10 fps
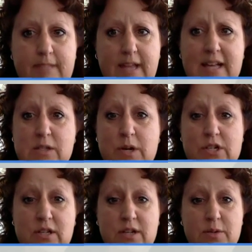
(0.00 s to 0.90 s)
ask
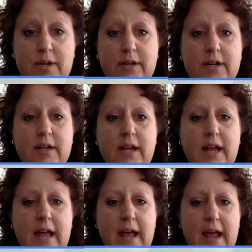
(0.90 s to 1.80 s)
questions on Twitter,
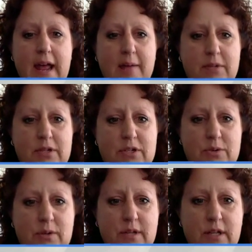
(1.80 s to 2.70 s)
and be
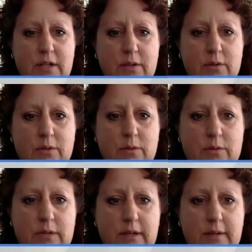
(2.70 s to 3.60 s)
sure that
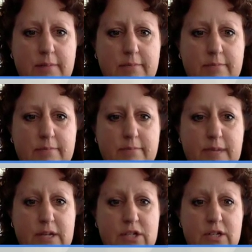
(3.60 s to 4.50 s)
you
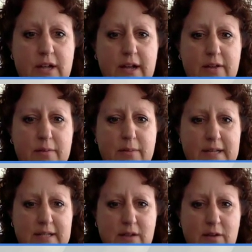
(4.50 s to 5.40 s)
mention either
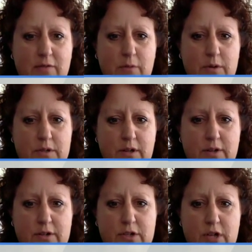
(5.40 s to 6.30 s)
myself or Don
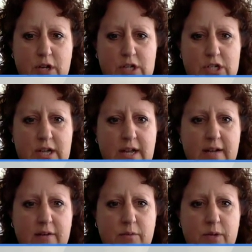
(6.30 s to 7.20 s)
or Josh,
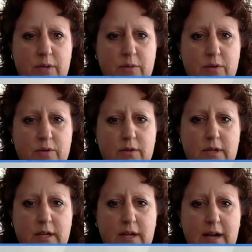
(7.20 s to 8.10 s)
and I will
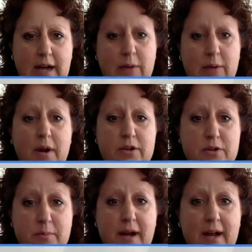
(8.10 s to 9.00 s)

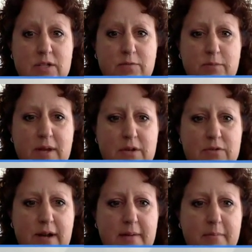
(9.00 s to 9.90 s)
monitor mine. So if maybe
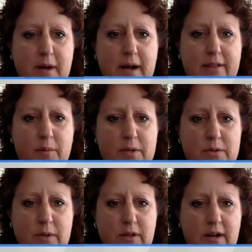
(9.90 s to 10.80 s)
try mine, they'll be
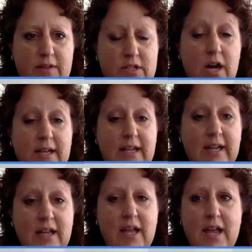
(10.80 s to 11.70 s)
doing a lot of the
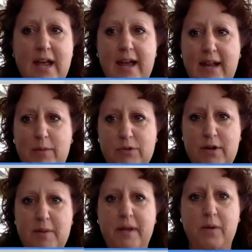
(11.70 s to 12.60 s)
talking, and I will
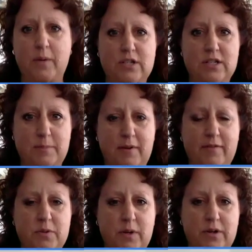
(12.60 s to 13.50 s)
try to pick questions up off
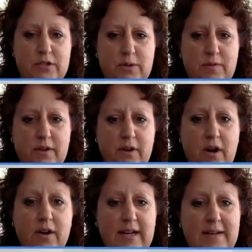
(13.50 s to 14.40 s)
of Twitter too if there
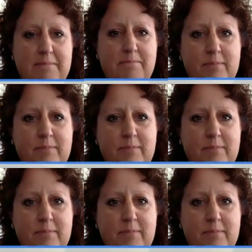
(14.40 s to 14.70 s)
are any.